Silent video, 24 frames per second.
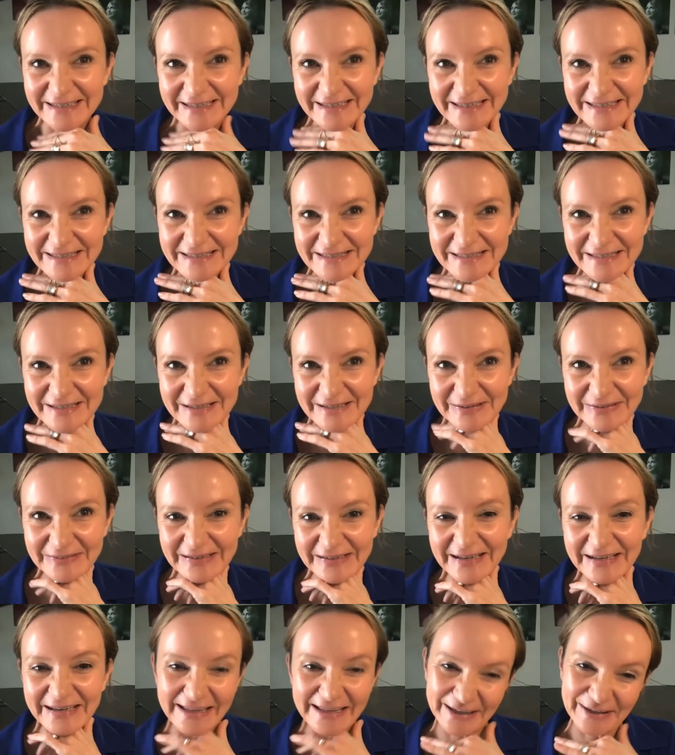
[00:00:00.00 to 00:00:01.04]
and
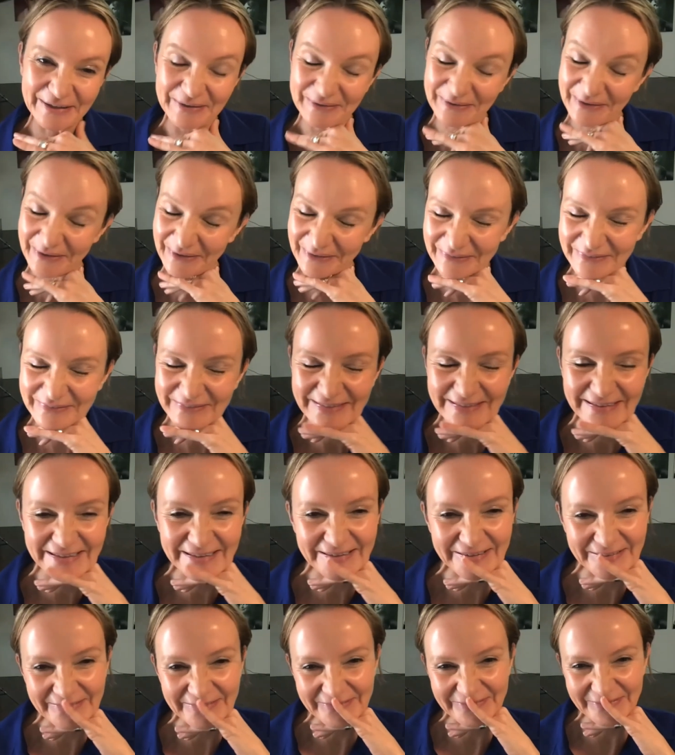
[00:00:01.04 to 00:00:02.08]
I'll let you know.
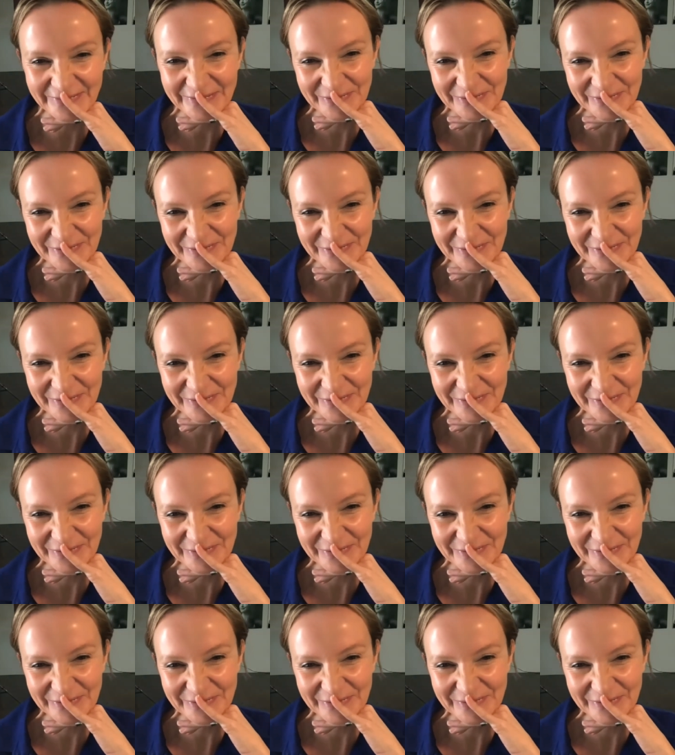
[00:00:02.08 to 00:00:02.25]
Thank you.